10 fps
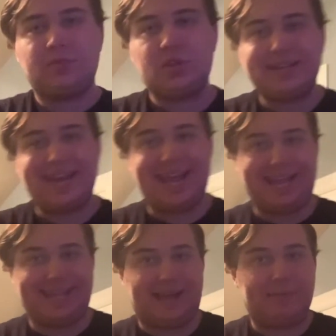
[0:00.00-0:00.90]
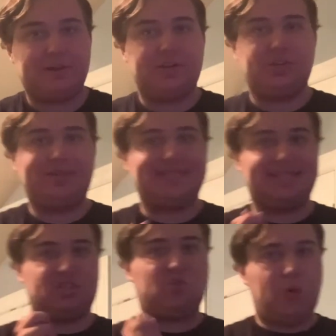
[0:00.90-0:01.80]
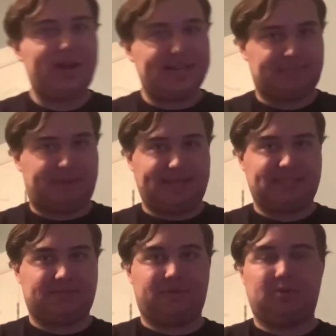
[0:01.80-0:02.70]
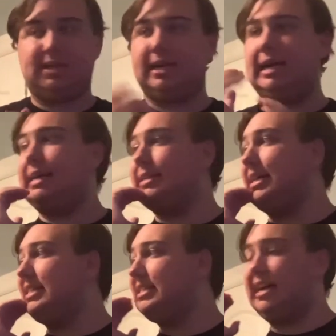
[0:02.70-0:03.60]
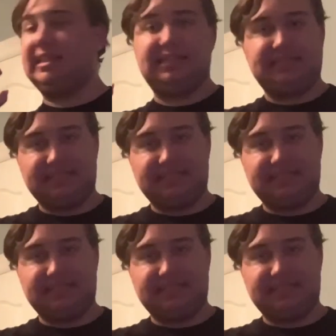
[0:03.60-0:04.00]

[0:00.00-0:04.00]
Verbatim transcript: Okay, I'm going to do this as quick as possible because I saw this